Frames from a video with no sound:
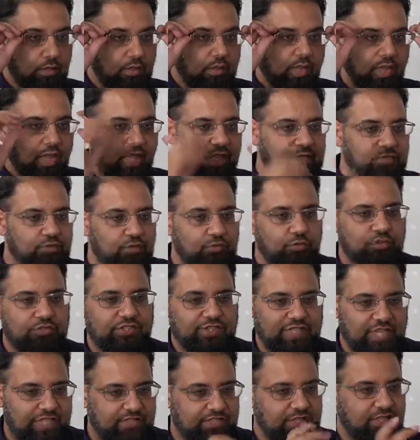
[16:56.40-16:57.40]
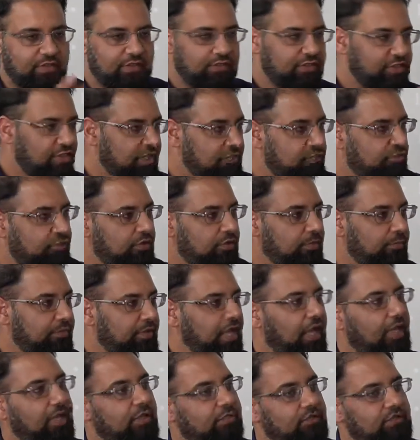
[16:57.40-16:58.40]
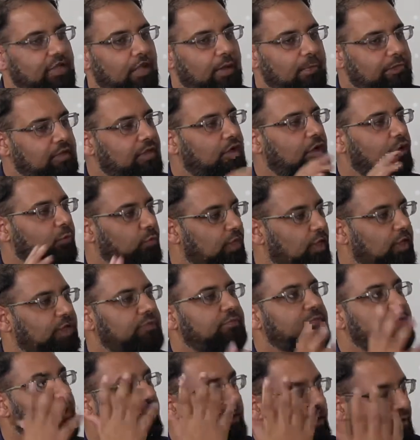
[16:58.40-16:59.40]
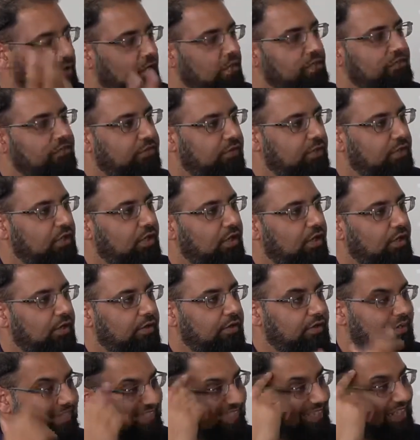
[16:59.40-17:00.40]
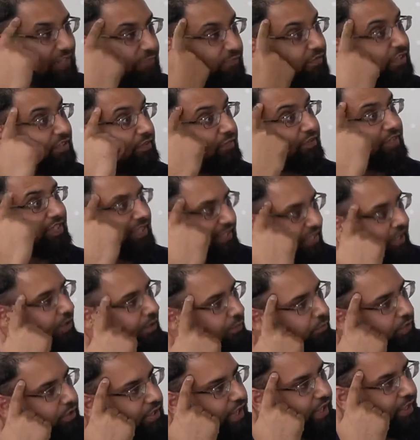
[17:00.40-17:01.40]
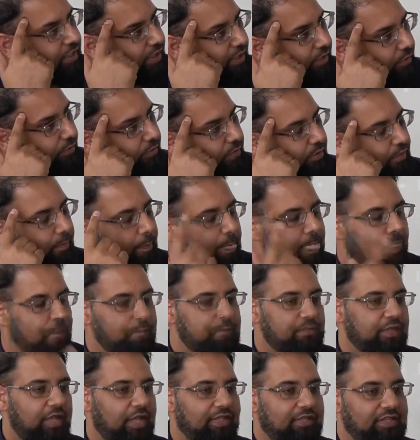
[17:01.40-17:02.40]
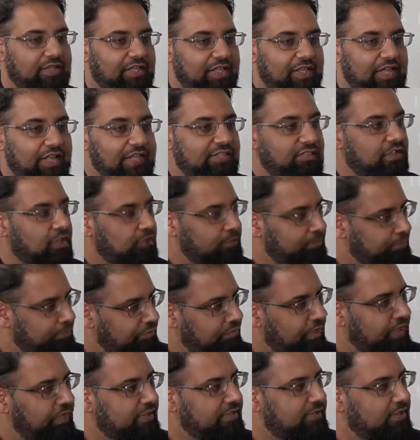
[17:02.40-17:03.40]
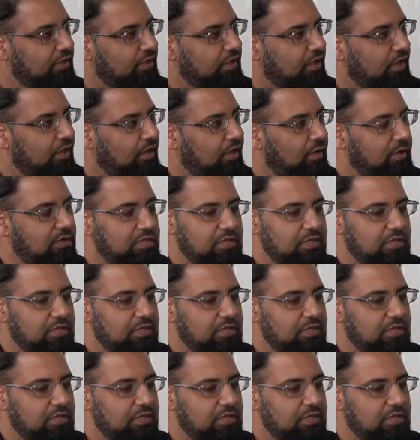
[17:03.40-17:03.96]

and you say certain things to them that alhamdulillah work, guidance of Allah, something's clicked with K now. And K starts praying salah,